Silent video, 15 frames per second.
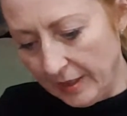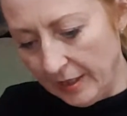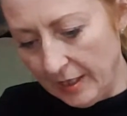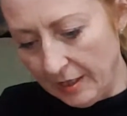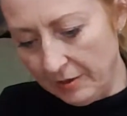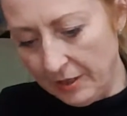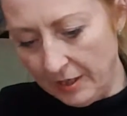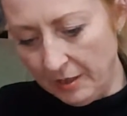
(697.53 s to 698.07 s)

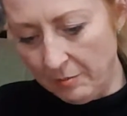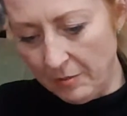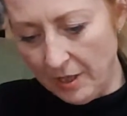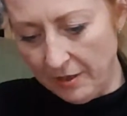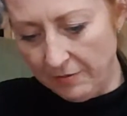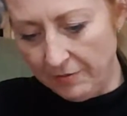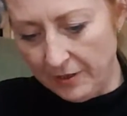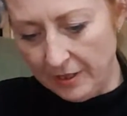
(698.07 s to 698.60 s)
Now then, you
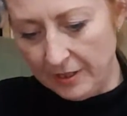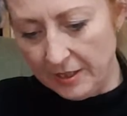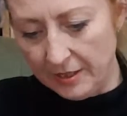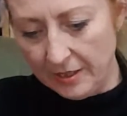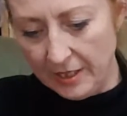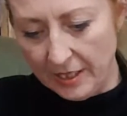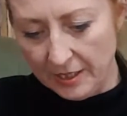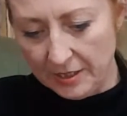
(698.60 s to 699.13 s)
might find at
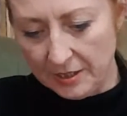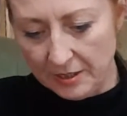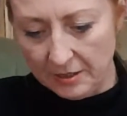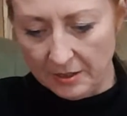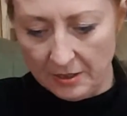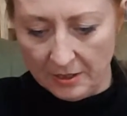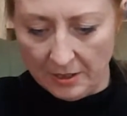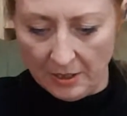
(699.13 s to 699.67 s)
this
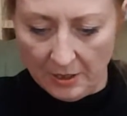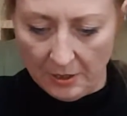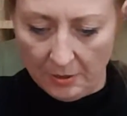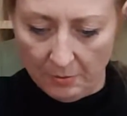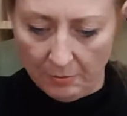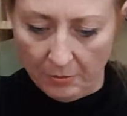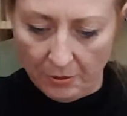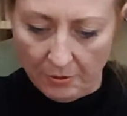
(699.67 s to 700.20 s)

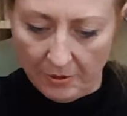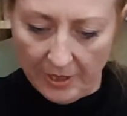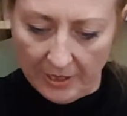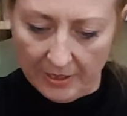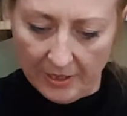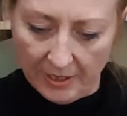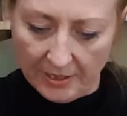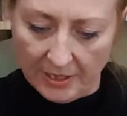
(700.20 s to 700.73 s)
point
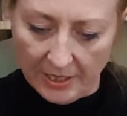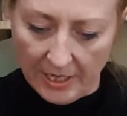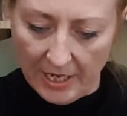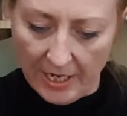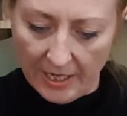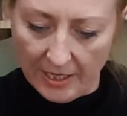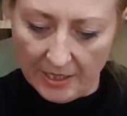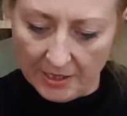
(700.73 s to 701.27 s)
that
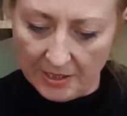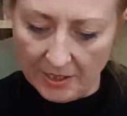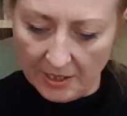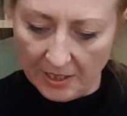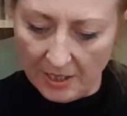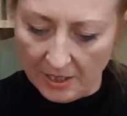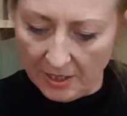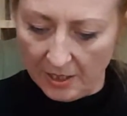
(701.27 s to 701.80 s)
his
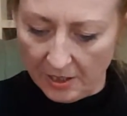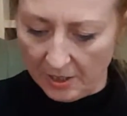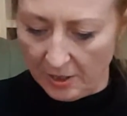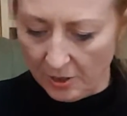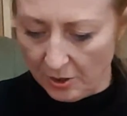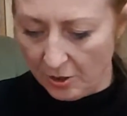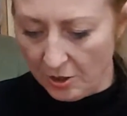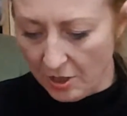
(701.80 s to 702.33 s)

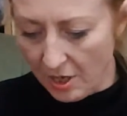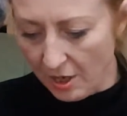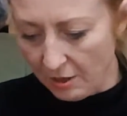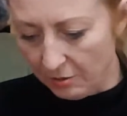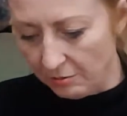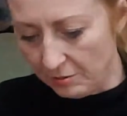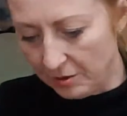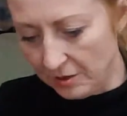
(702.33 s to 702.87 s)

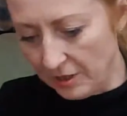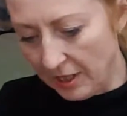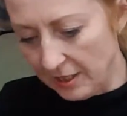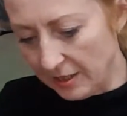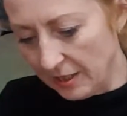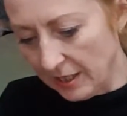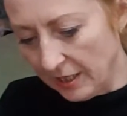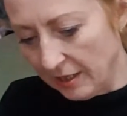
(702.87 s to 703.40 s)
nose needs
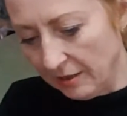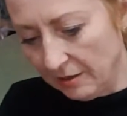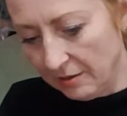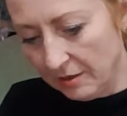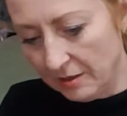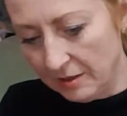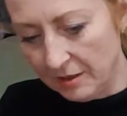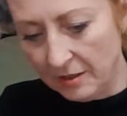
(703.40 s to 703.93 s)
a little
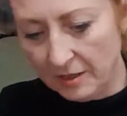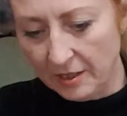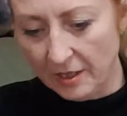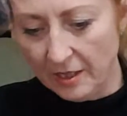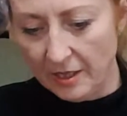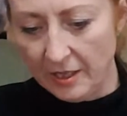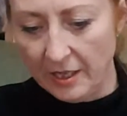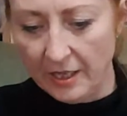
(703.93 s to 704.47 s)

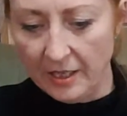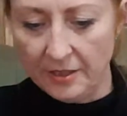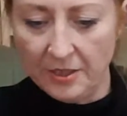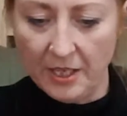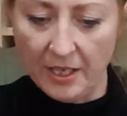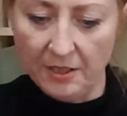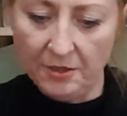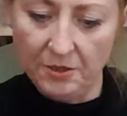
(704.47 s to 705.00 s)

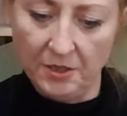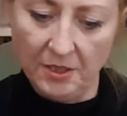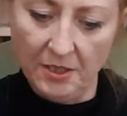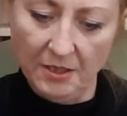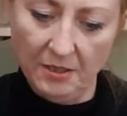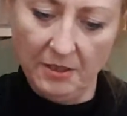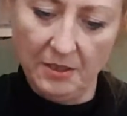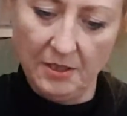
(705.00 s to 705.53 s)
attention,
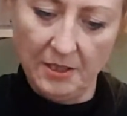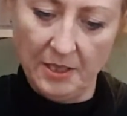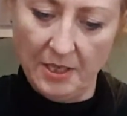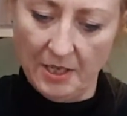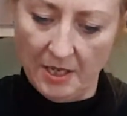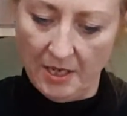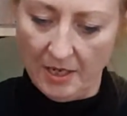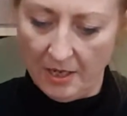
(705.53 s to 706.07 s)

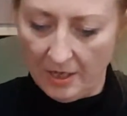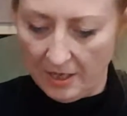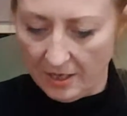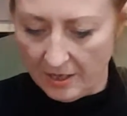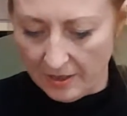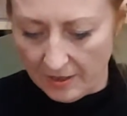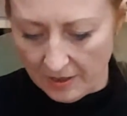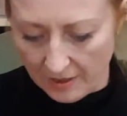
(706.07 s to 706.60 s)

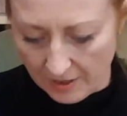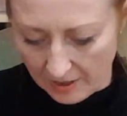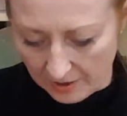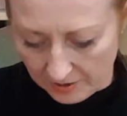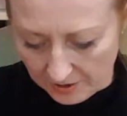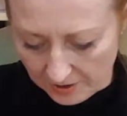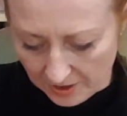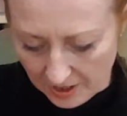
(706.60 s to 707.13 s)
and
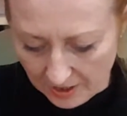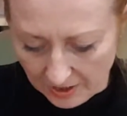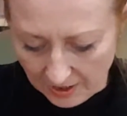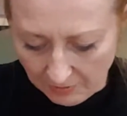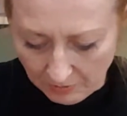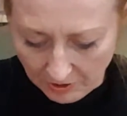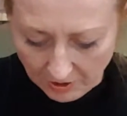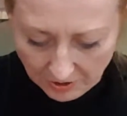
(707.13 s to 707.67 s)
certainly
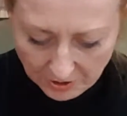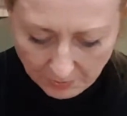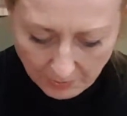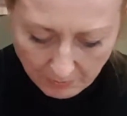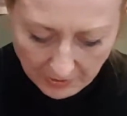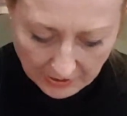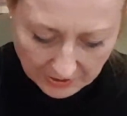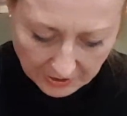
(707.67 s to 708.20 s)
we're going to be
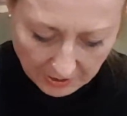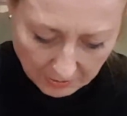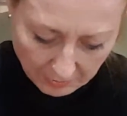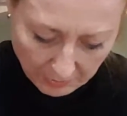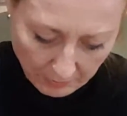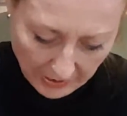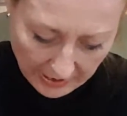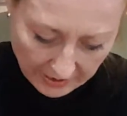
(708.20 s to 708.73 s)
building up the
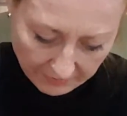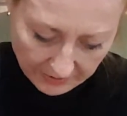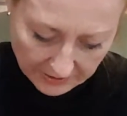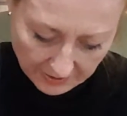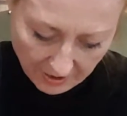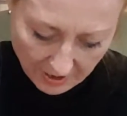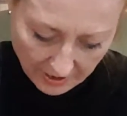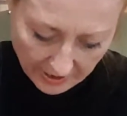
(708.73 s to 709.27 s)
back of his
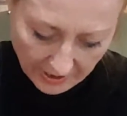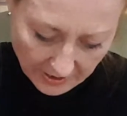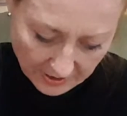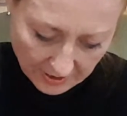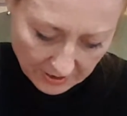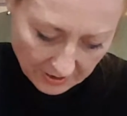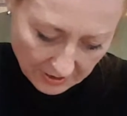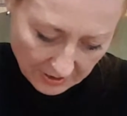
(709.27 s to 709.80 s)
eyes.